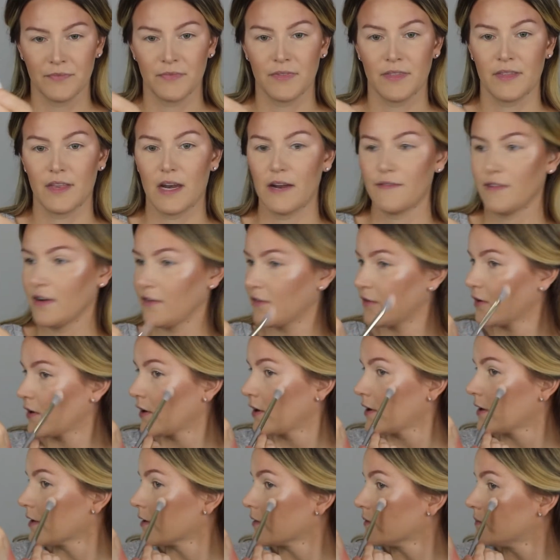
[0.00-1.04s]
that I've ever
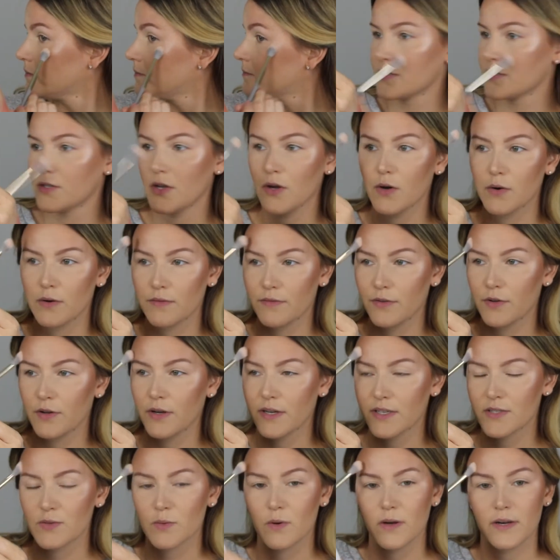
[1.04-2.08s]
heard. So if you
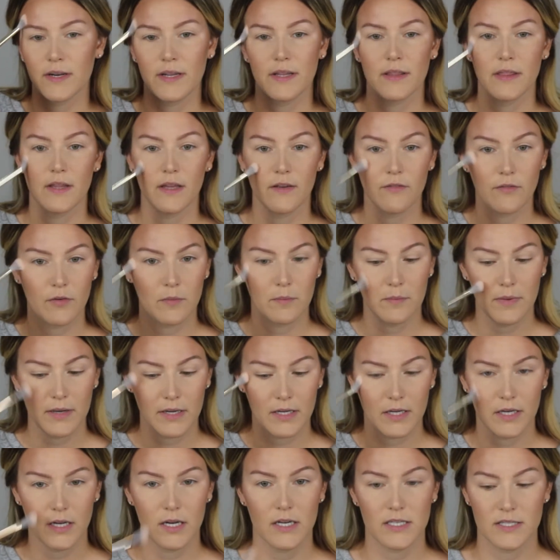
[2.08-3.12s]
guys want anything from
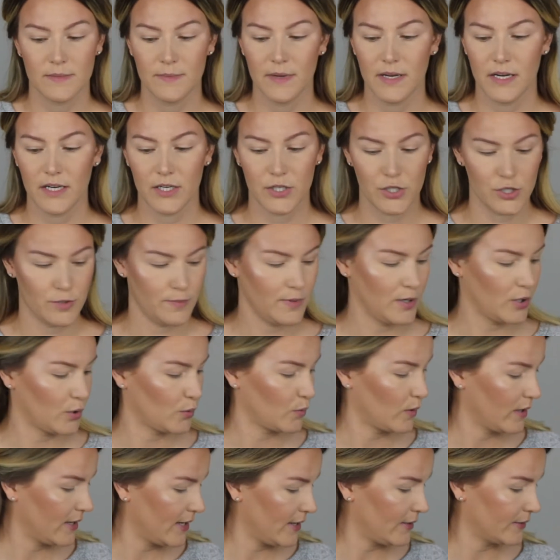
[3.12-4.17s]
Becca Cosmetics, you better
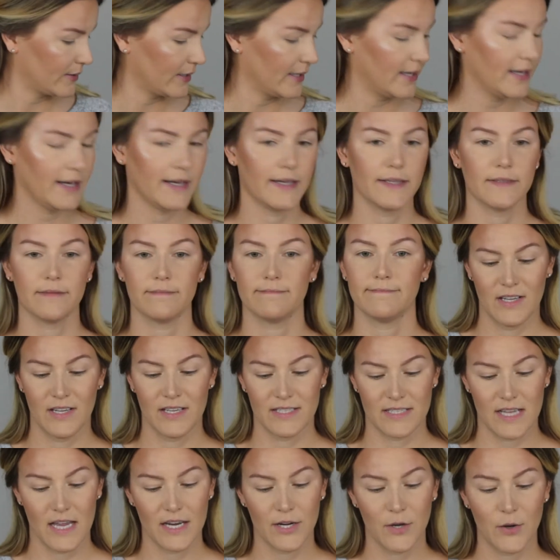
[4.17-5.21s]
run out and get it, because
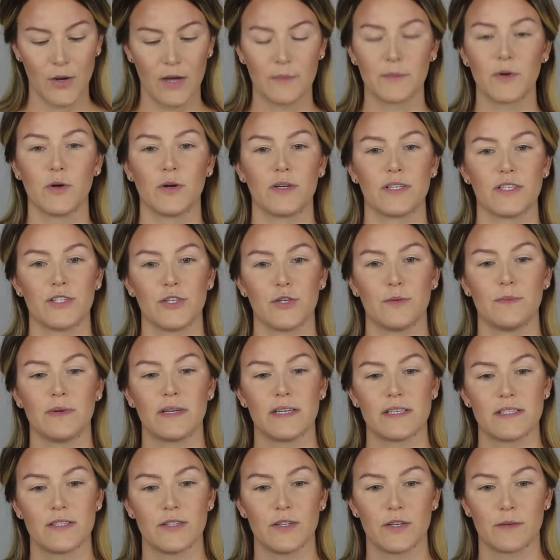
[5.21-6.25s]
I know I'm going to,
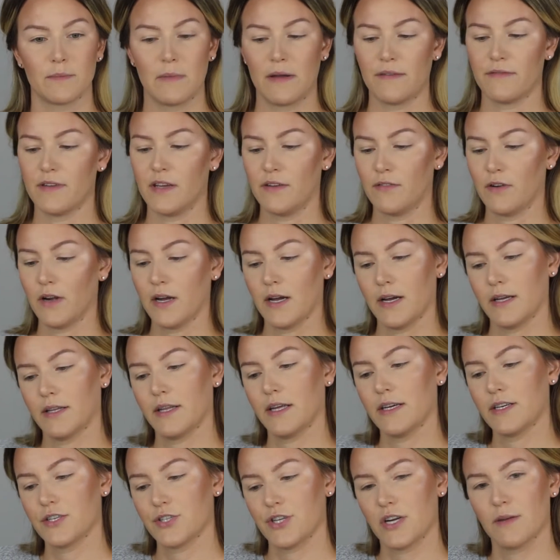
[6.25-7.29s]
because look, my favorite
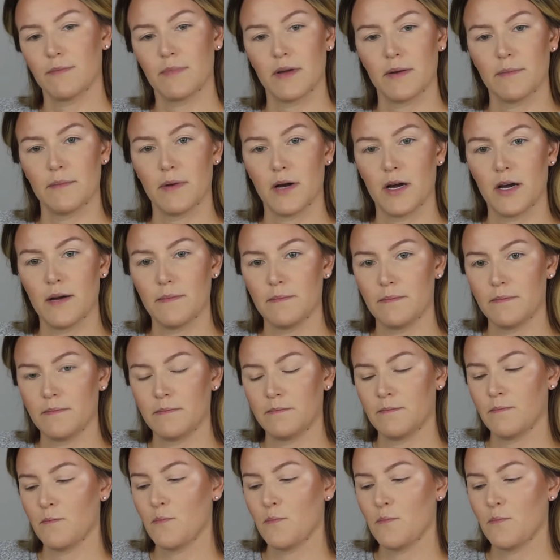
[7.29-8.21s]
highlight, Champagne Pop,